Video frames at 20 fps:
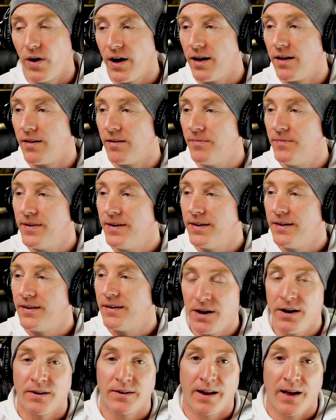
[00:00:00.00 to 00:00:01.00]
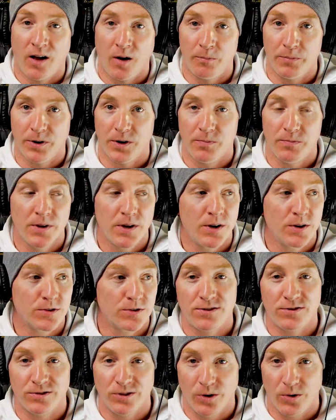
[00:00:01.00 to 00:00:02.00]
well, I'm here to help you.
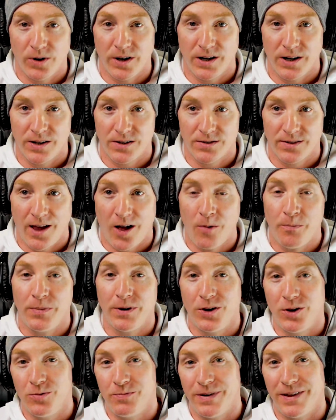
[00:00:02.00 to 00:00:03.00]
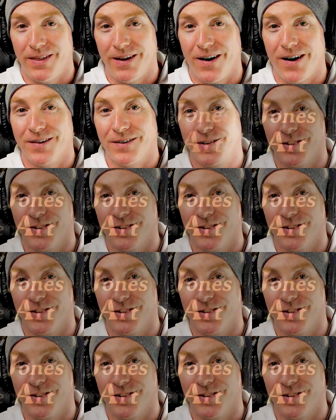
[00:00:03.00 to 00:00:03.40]
My slogan is helping you be the